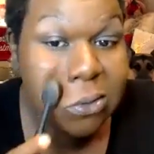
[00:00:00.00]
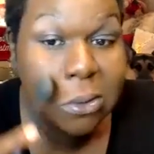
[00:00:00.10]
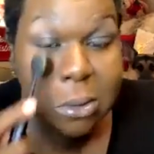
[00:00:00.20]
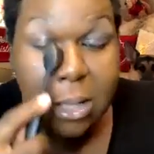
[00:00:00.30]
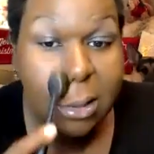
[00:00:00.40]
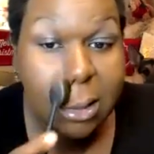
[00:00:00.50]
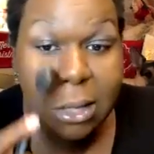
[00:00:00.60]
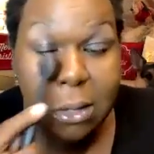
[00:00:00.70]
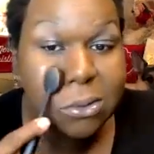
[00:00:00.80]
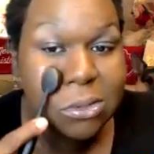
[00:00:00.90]
There it
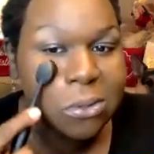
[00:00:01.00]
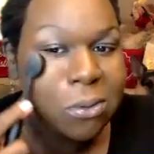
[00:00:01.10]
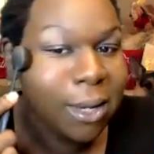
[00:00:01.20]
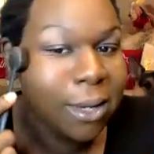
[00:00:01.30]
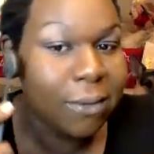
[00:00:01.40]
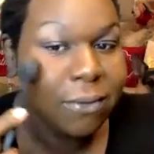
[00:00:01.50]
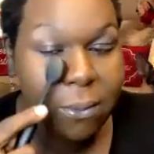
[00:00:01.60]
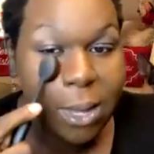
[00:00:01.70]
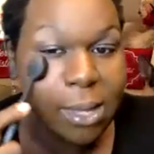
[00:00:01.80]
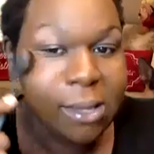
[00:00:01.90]
goes. Oh, I love the
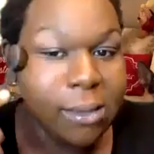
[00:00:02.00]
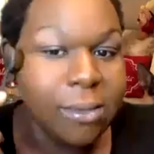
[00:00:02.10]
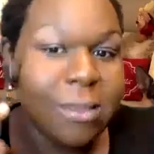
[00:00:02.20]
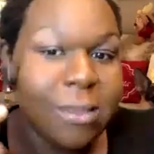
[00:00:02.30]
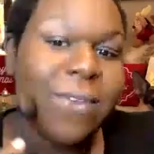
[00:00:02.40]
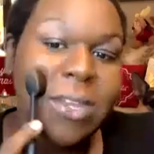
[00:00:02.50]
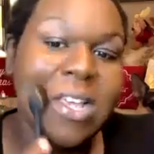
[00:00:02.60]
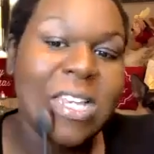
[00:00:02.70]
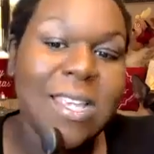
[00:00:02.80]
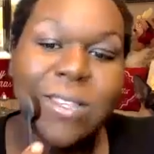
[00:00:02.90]
way the
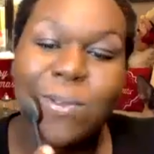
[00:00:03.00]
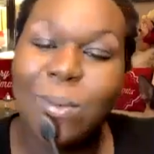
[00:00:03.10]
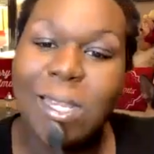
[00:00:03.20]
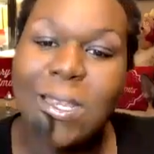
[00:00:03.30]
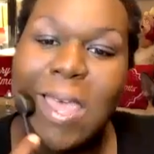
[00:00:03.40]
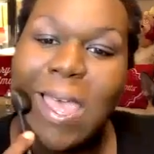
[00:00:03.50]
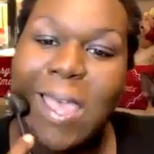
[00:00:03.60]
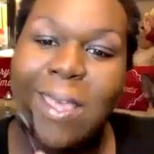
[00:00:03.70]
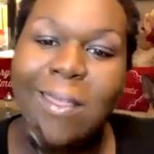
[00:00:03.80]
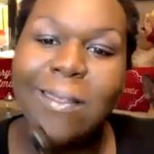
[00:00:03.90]
foundation, it's really
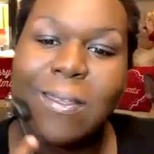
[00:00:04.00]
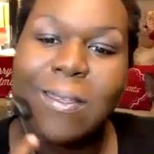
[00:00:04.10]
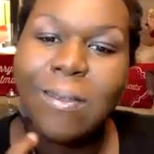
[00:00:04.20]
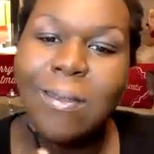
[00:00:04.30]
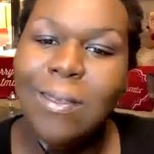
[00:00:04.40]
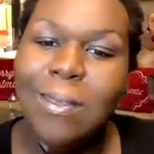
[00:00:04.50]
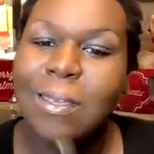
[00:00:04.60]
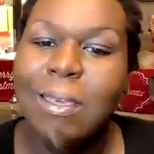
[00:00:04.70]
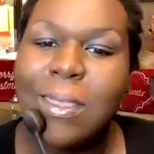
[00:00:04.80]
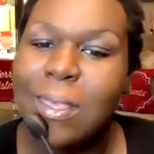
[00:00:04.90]
light
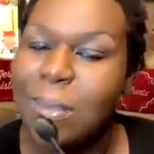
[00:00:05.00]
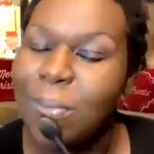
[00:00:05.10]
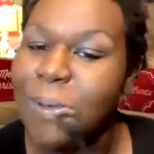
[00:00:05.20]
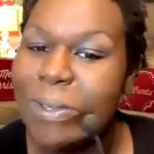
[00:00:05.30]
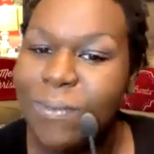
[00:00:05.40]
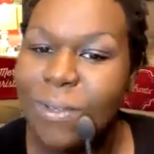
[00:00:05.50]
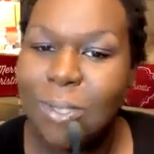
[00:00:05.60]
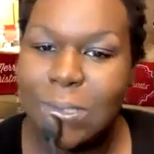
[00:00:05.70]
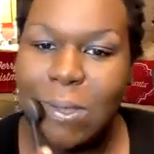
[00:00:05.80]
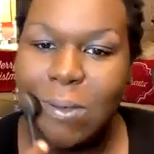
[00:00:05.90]
and this brush
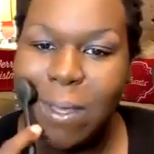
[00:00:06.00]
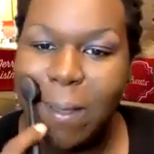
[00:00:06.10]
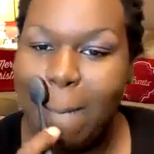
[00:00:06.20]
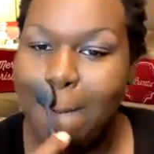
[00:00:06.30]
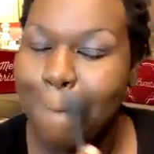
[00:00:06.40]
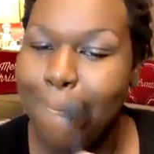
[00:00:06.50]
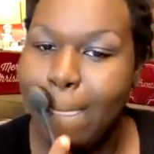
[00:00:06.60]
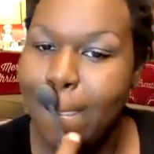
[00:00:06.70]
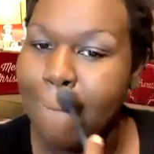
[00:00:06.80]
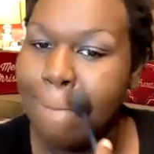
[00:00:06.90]
feels so good.
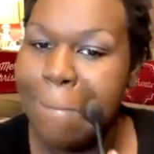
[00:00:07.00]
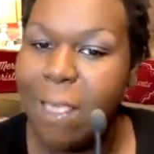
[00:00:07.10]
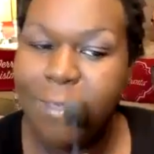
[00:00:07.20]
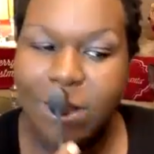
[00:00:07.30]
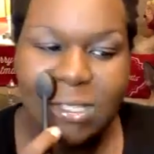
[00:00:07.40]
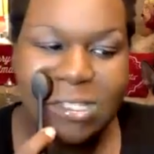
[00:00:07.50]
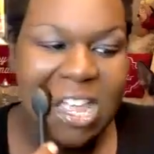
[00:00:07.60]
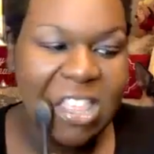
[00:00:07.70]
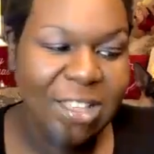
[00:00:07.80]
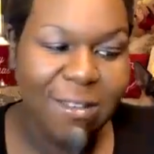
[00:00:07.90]
Now, this is
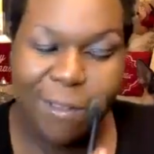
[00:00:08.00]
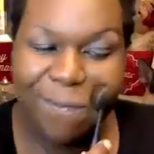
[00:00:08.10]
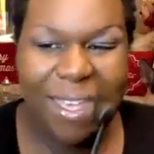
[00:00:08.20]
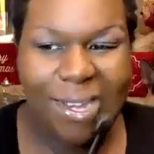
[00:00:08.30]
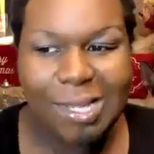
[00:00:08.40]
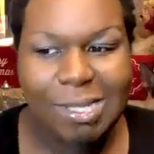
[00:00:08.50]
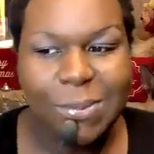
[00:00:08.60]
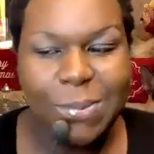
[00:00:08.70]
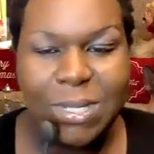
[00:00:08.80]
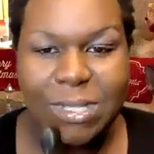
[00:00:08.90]
not the only
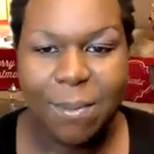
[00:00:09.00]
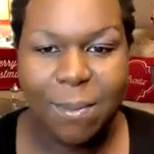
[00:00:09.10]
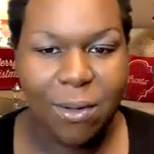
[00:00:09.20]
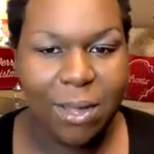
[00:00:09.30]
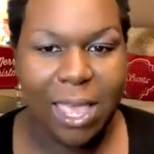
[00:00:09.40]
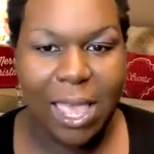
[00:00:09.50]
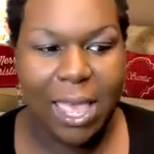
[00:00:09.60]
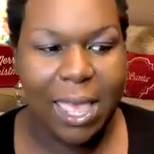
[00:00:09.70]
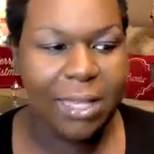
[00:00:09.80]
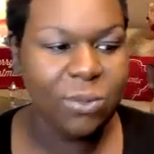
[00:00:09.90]
foundation brush that Mary Kay
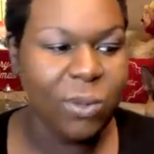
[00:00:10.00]
has.